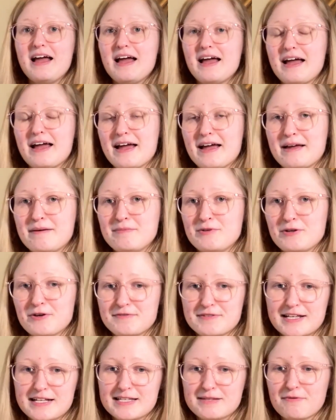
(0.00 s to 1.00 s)
You know, I've
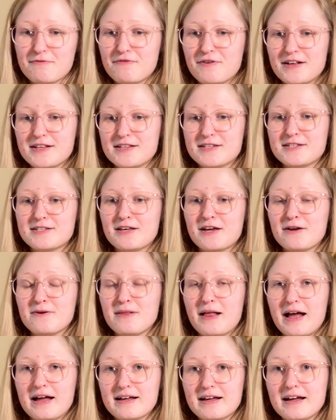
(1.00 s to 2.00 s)
said to my friend Sue,
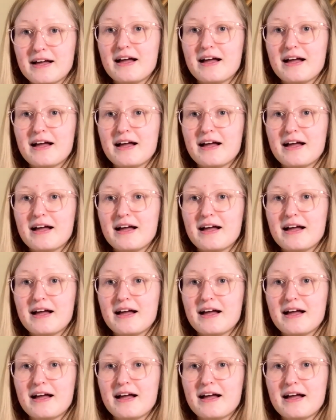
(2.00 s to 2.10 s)
like,